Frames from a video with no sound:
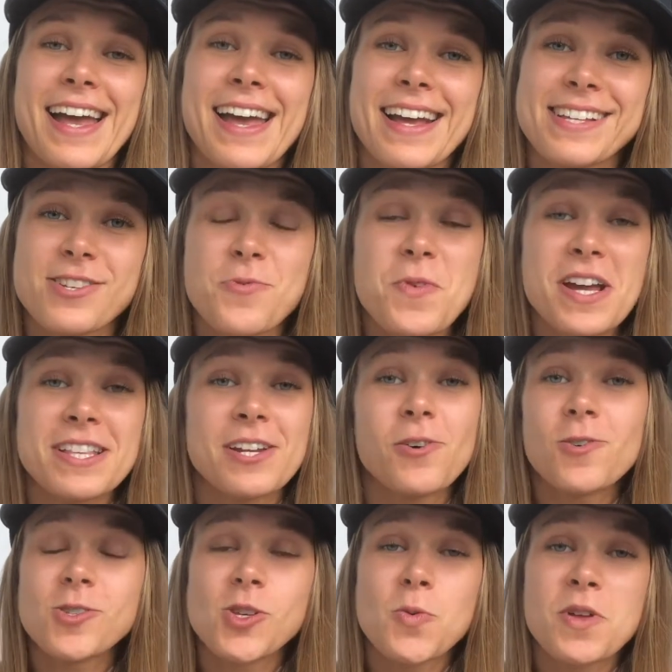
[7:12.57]
extra weight, and
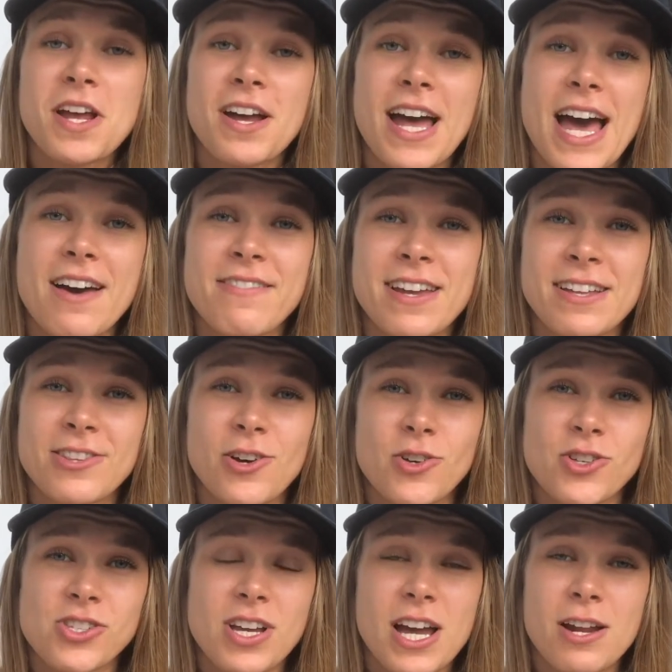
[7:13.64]
also without having
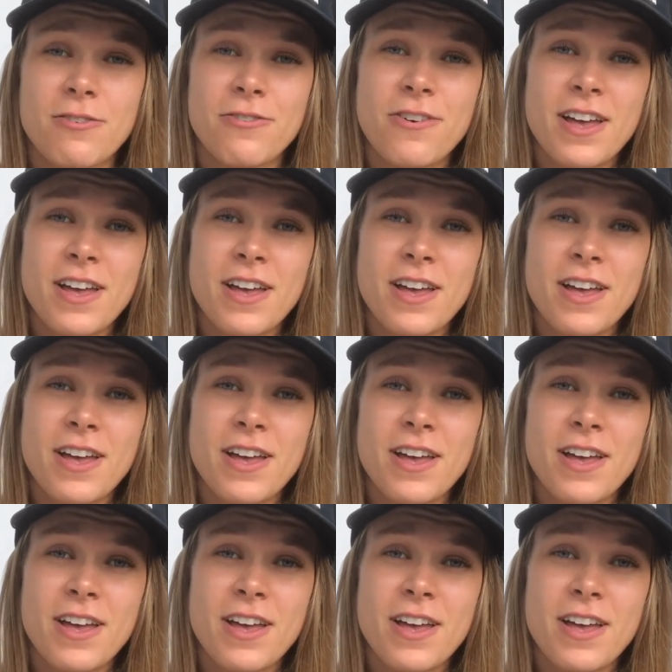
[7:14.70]
those kind of